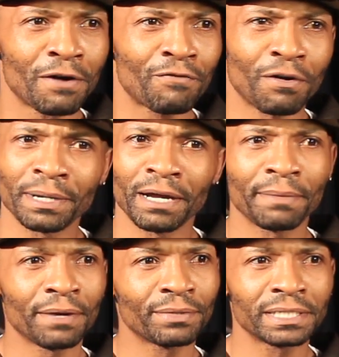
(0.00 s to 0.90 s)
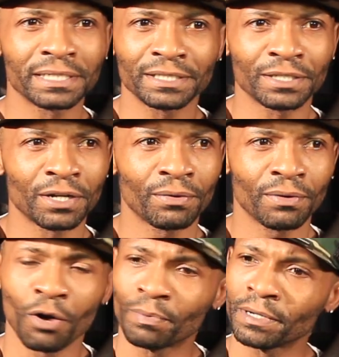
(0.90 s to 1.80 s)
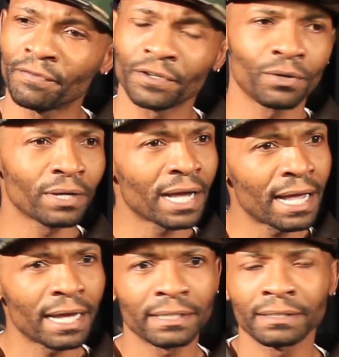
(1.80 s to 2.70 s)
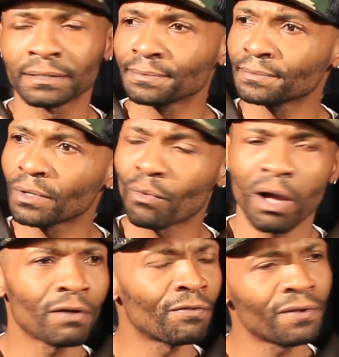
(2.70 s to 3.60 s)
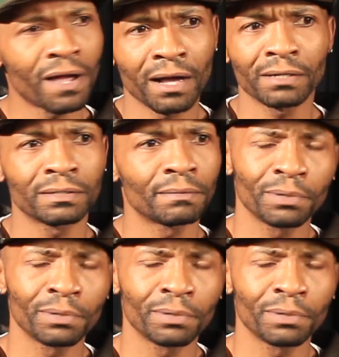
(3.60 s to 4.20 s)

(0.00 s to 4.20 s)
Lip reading: from there, man, we just, you know, opened up for Yo Gotti, Waka Flocka,